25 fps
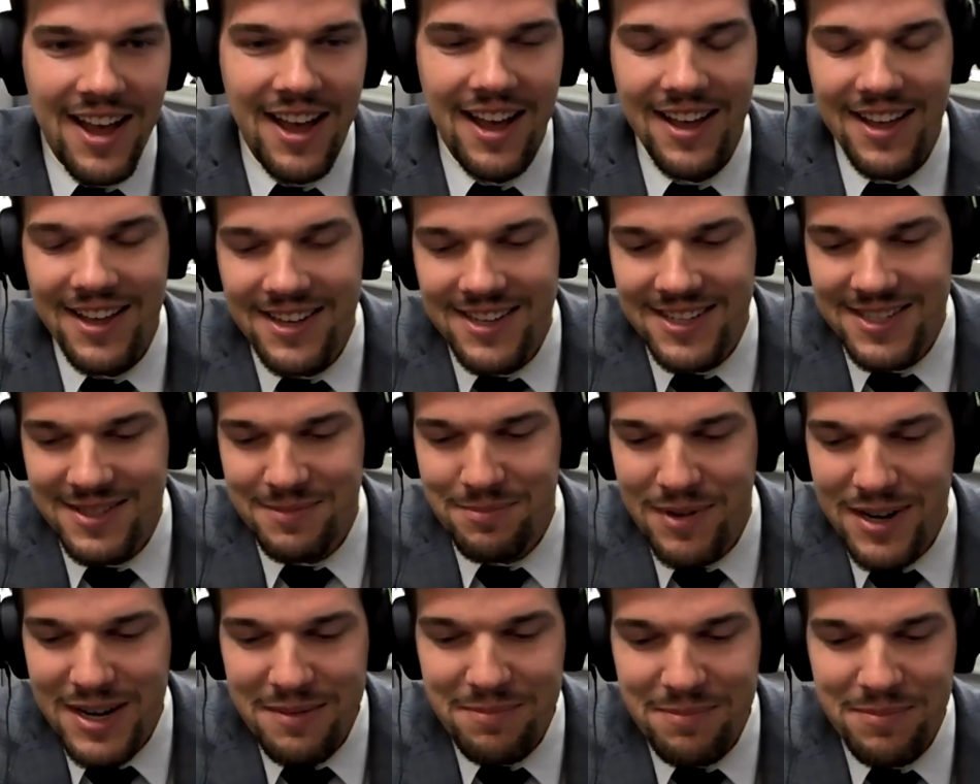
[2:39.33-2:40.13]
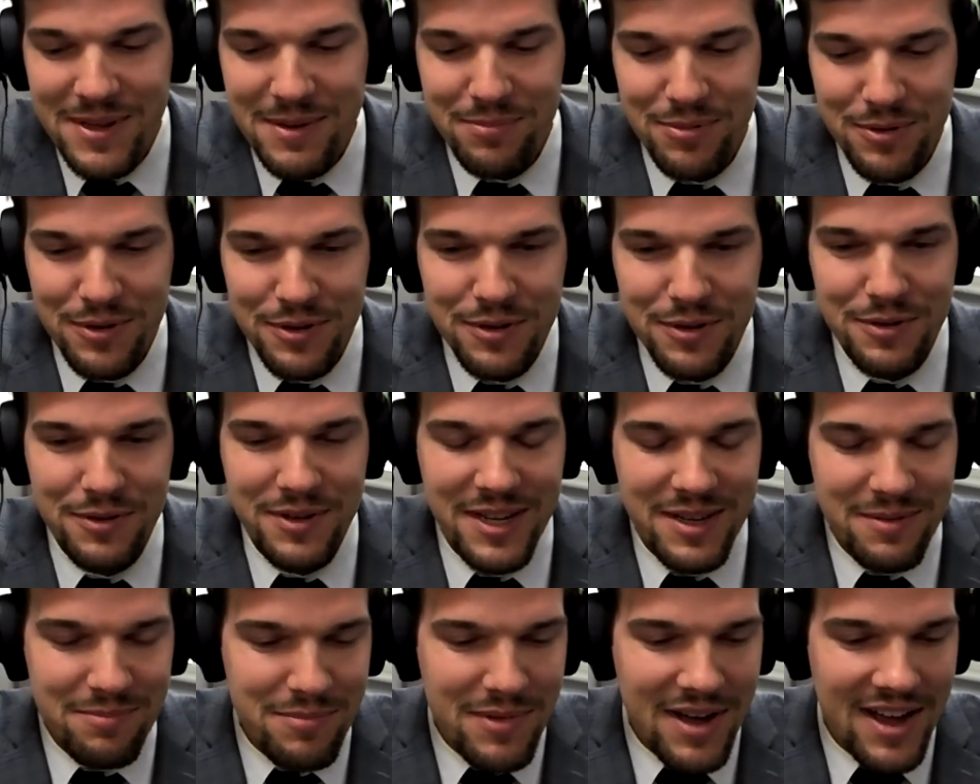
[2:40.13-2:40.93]
As many people who
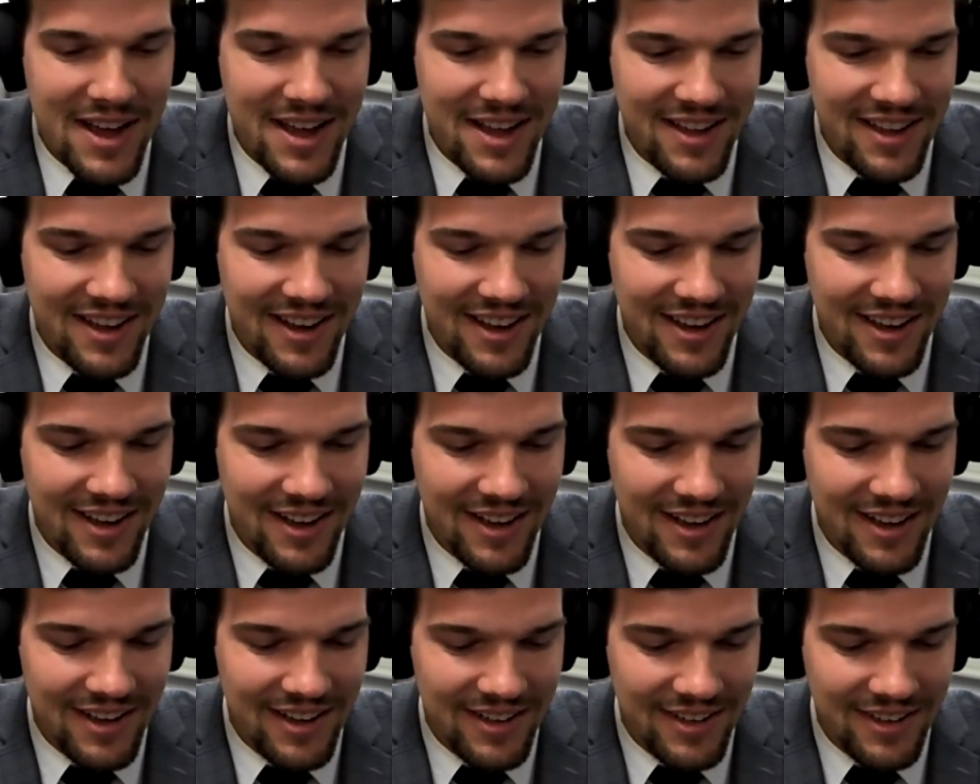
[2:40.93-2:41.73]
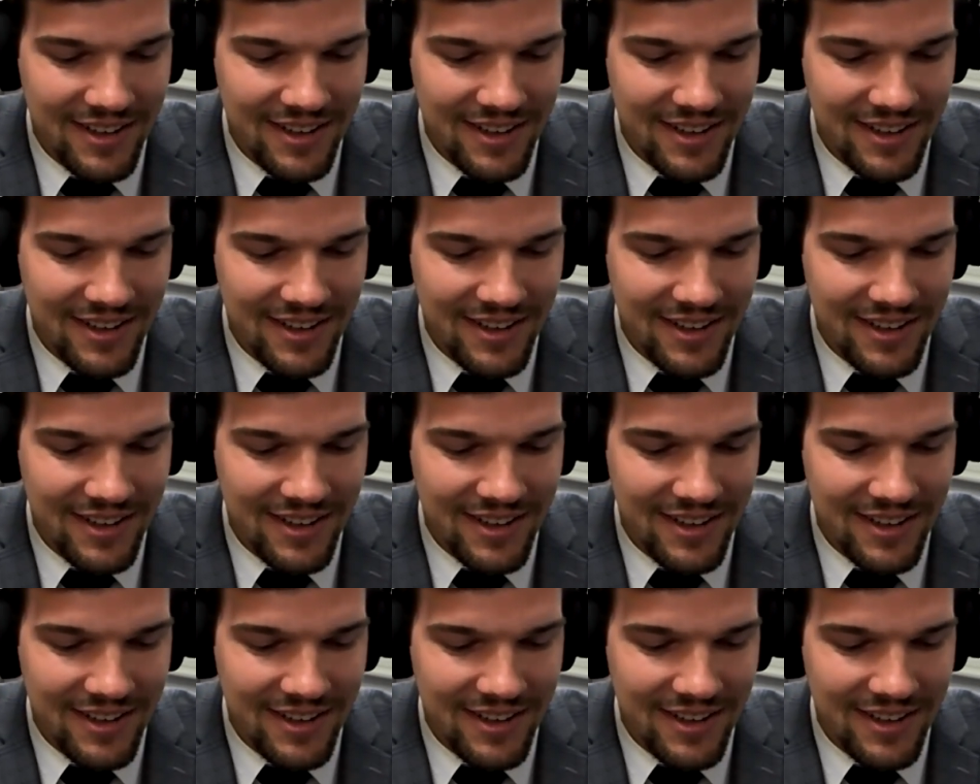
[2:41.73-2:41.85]
get my